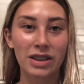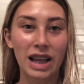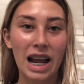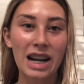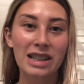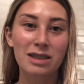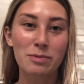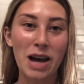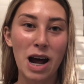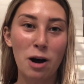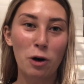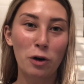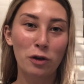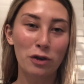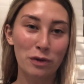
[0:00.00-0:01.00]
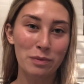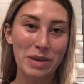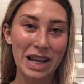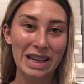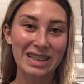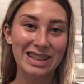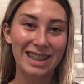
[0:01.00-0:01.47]
that is about all from
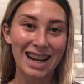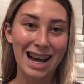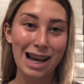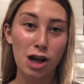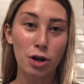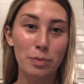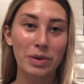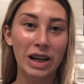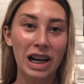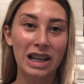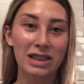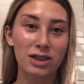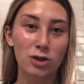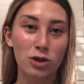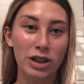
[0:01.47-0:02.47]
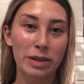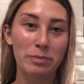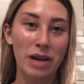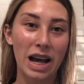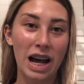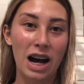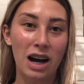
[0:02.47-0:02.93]
me today. I hope you guys enjoyed
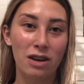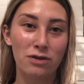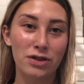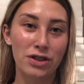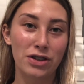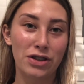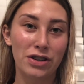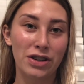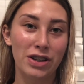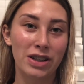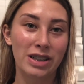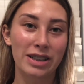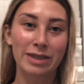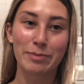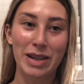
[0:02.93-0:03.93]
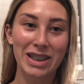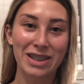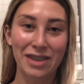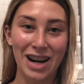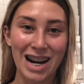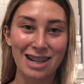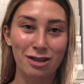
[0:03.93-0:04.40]
my afternoon, just messing
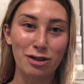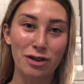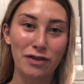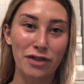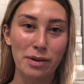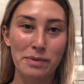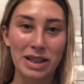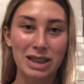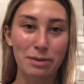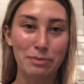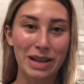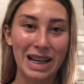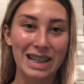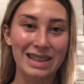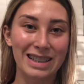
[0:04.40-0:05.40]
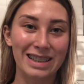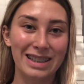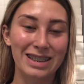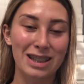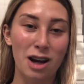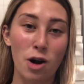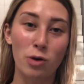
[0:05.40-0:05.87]
around, doing a few bits and
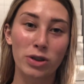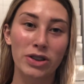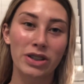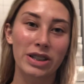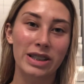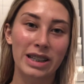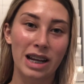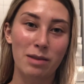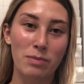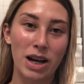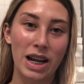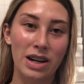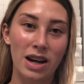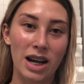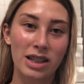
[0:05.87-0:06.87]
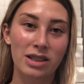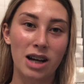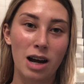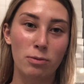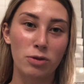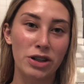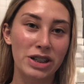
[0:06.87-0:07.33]
pieces, and also just seeing my
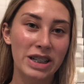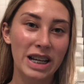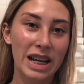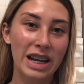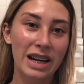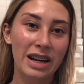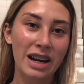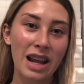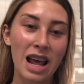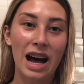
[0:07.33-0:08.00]
nighttime routine.